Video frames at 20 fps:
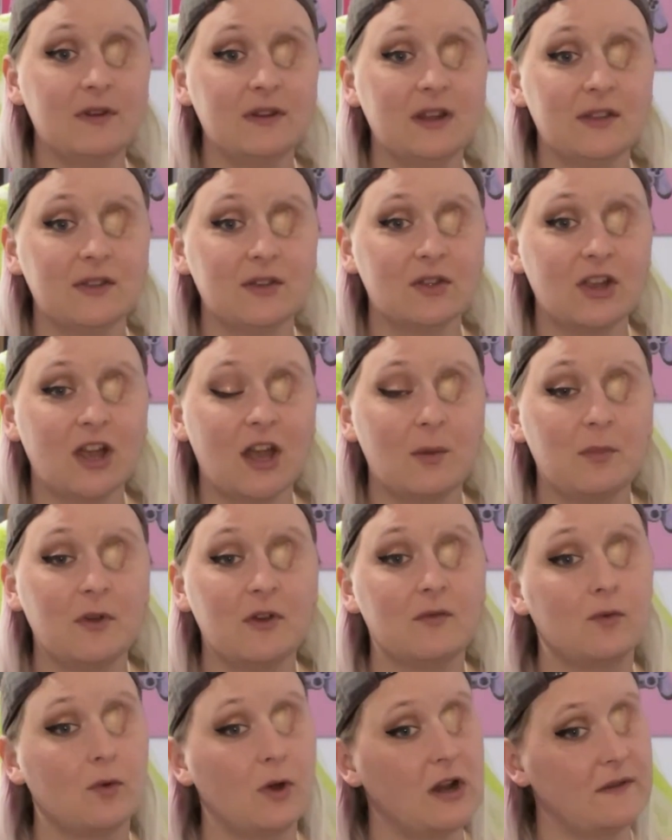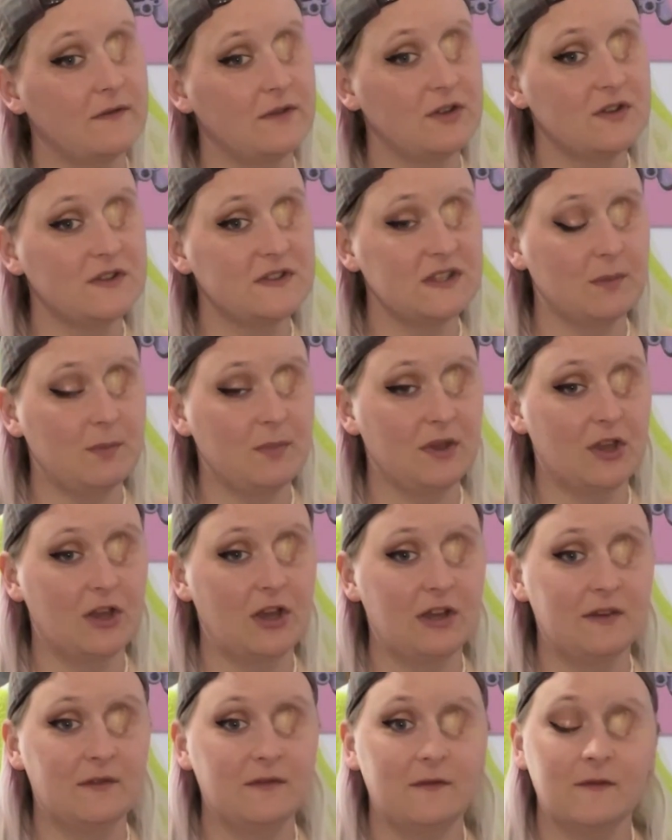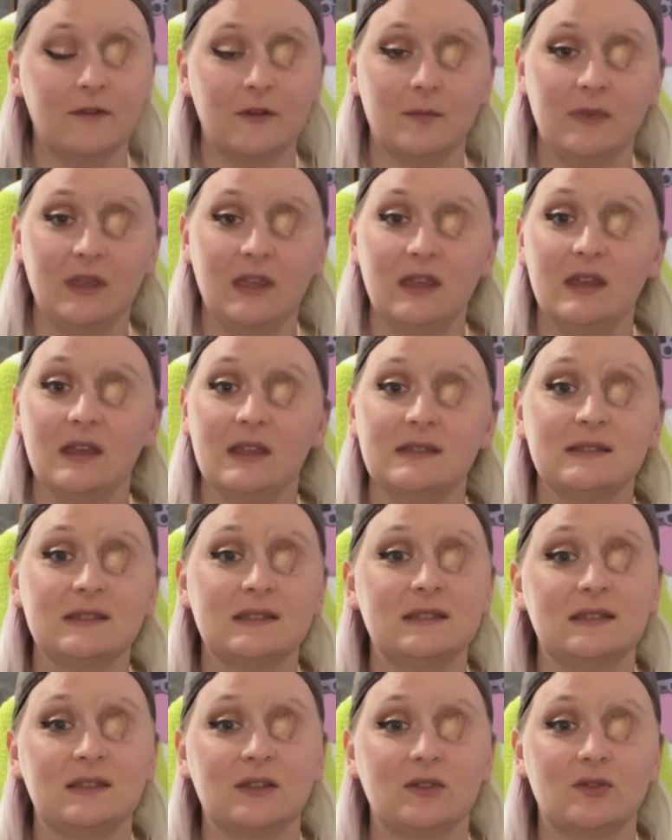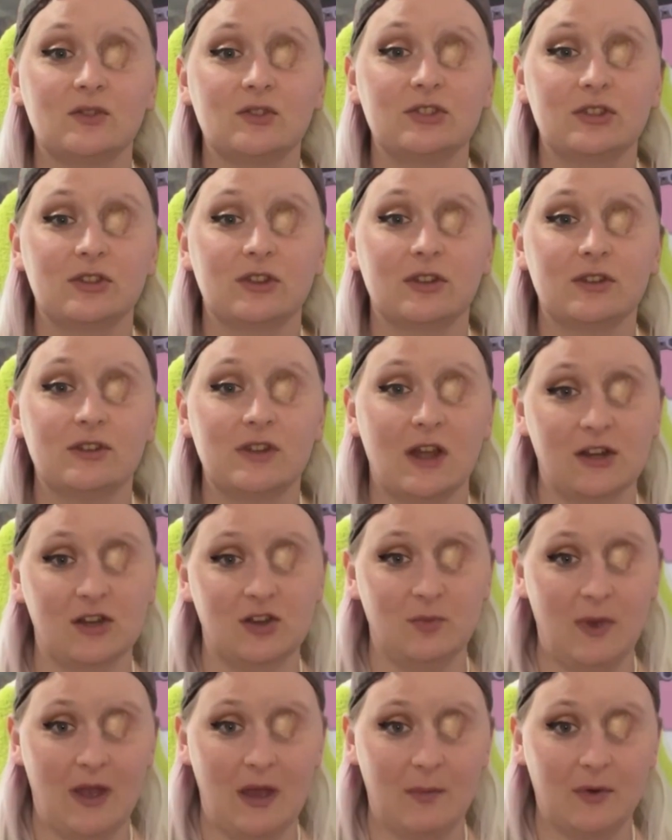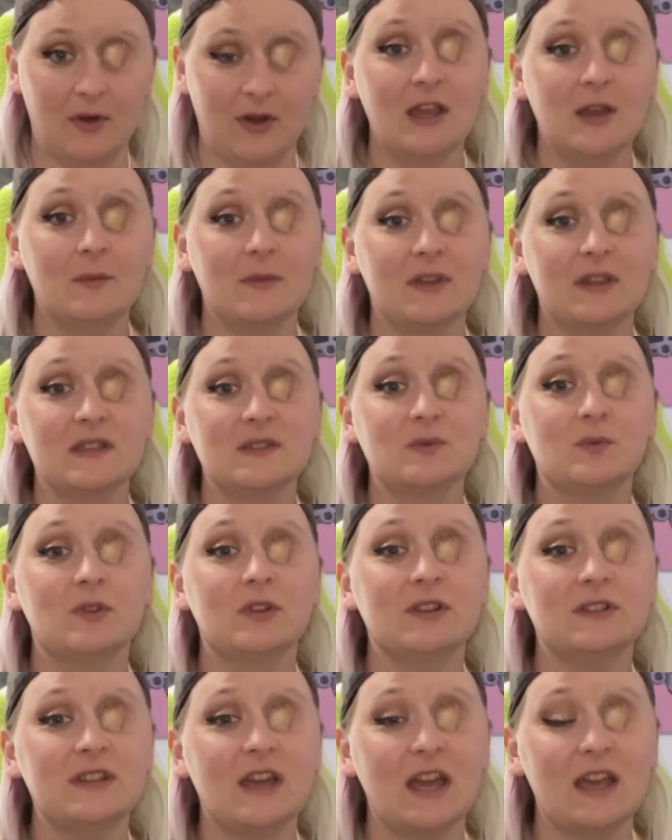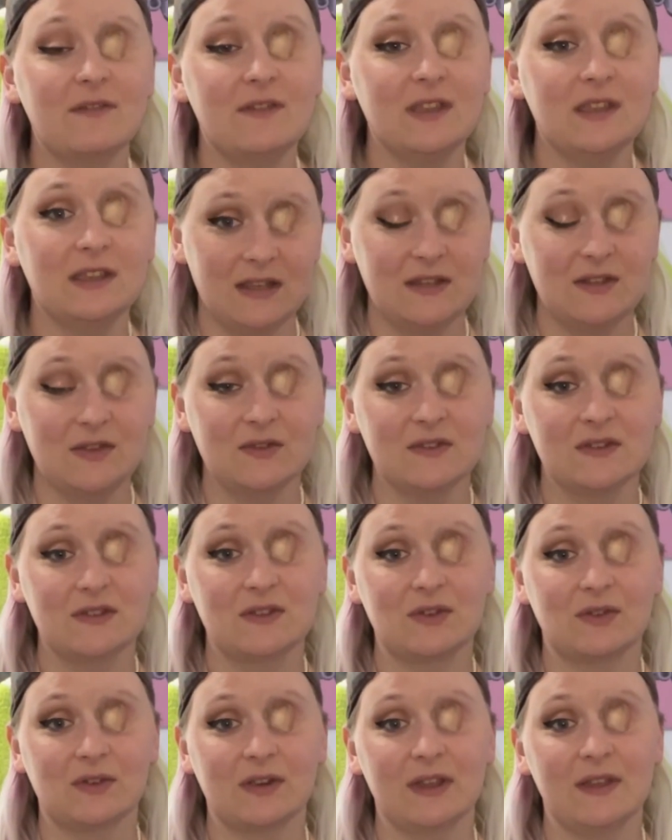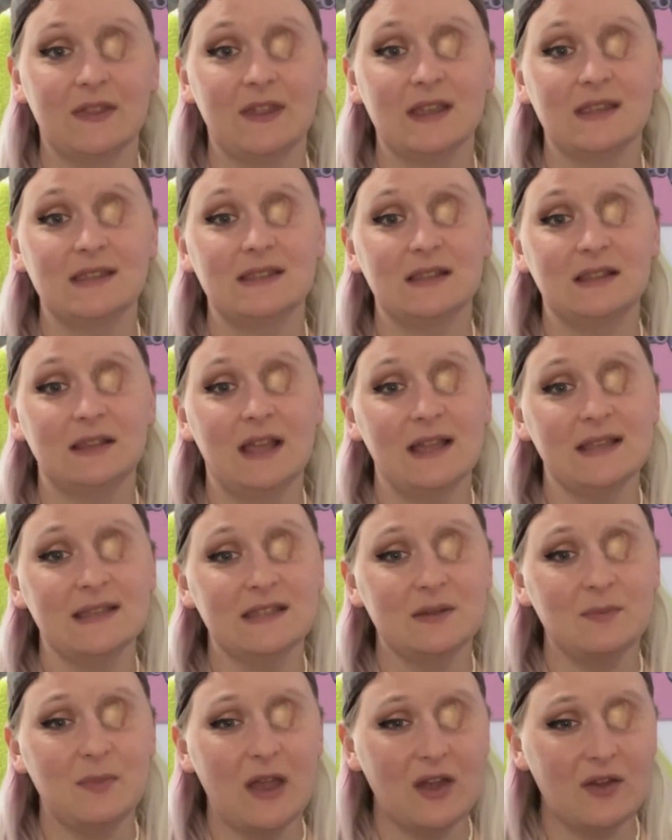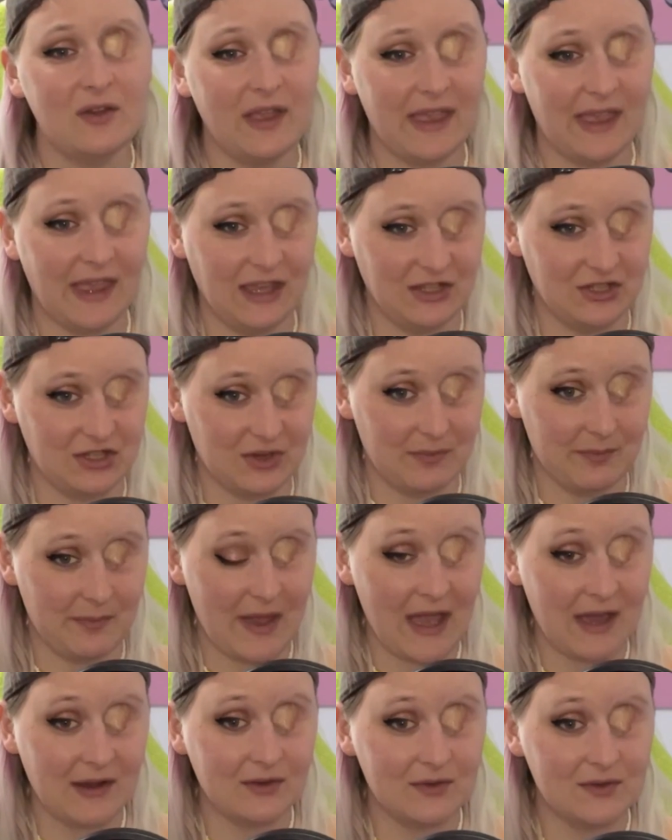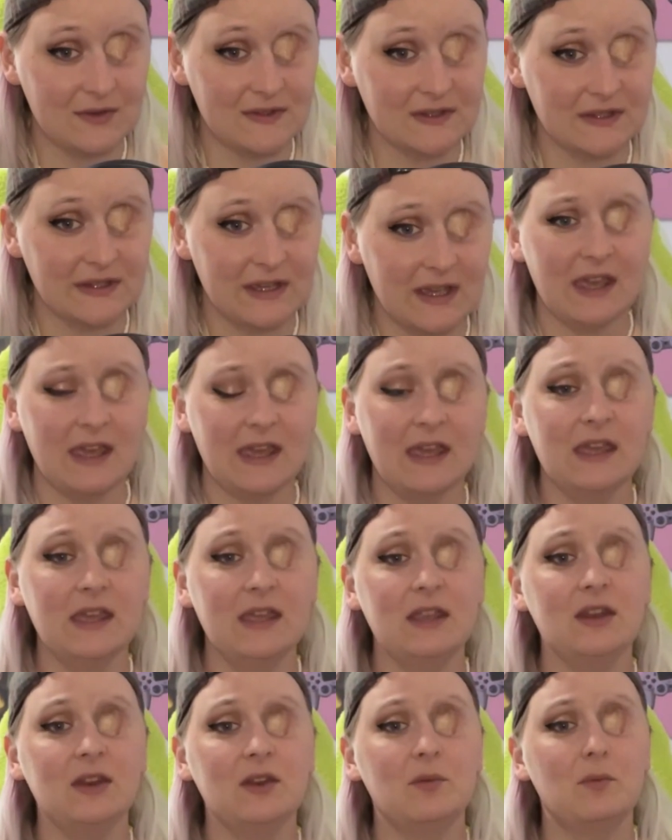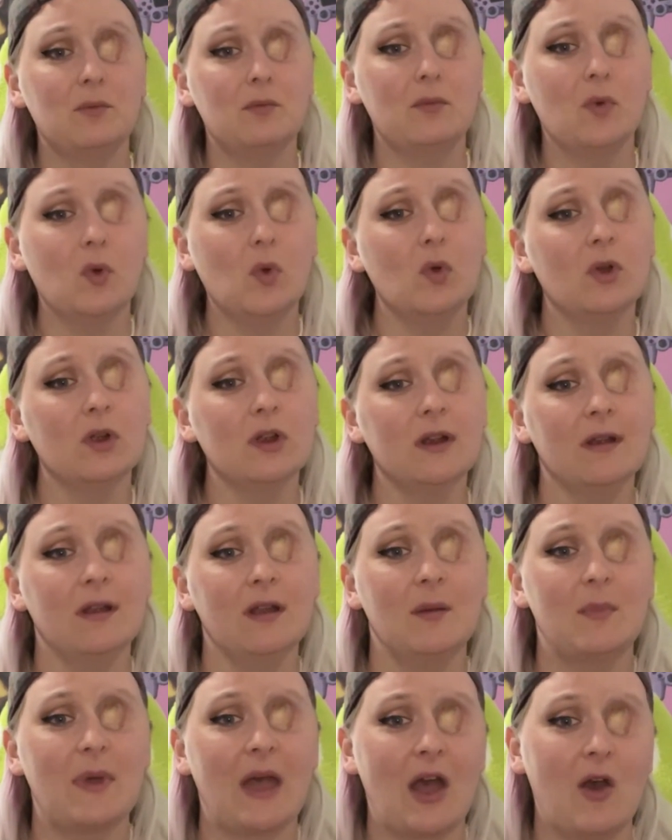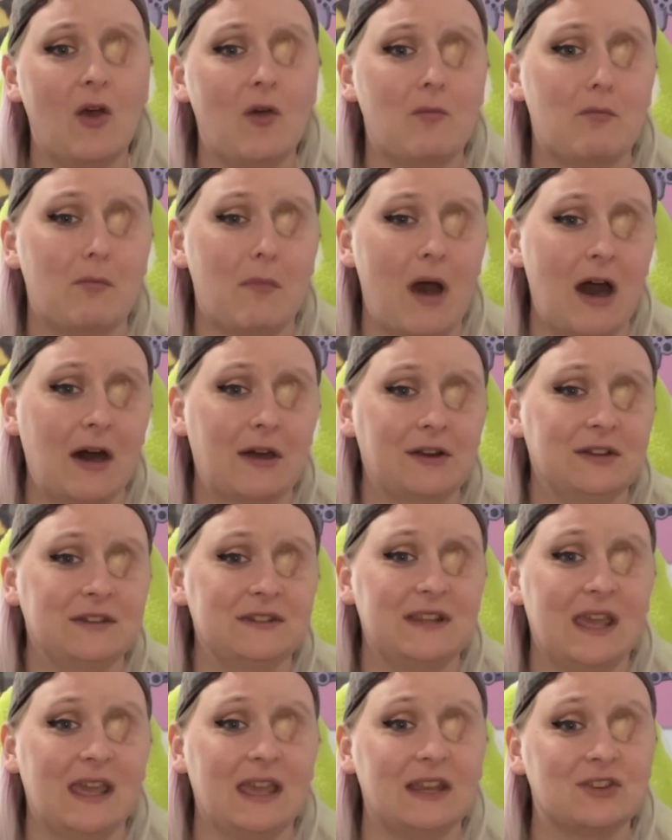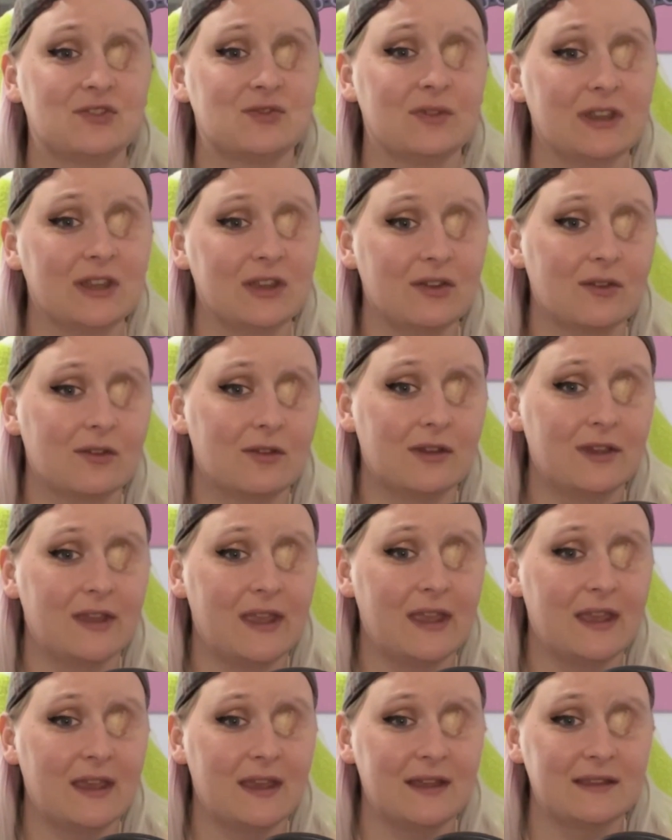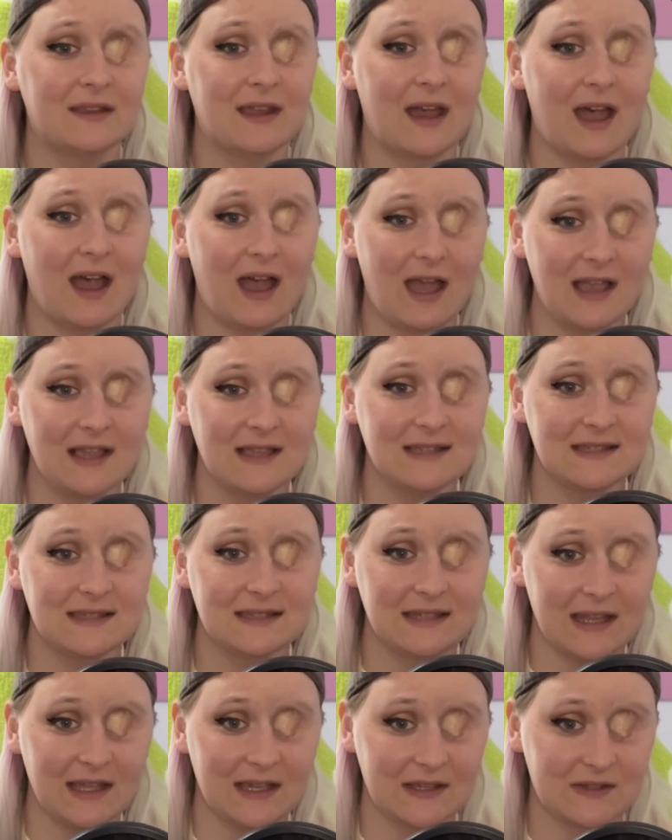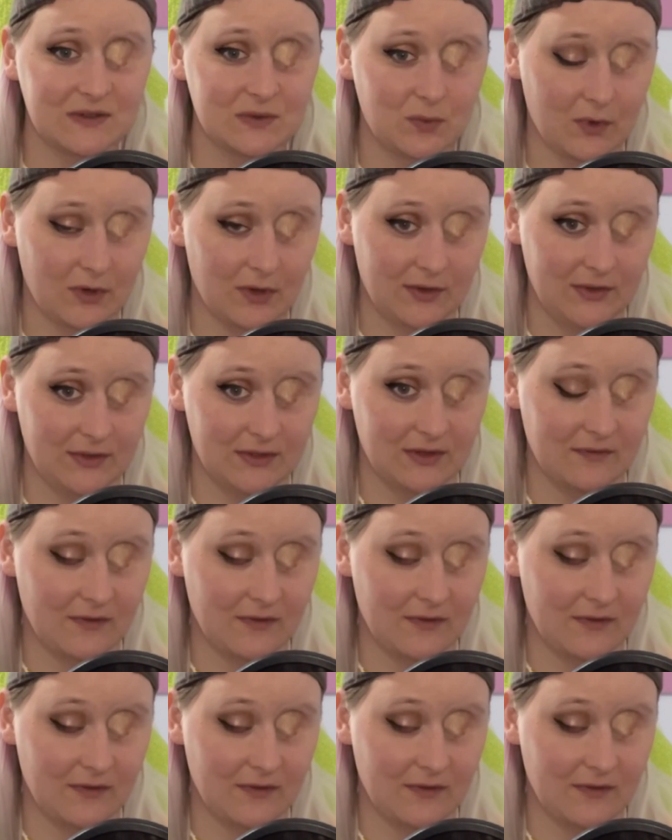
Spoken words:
another cup of whatever you're sipping on. For me, it's a zero sugar Dr. Pepper, because we're diving into a story that's less about ancient battles and more about modern day trickery in the high stakes world of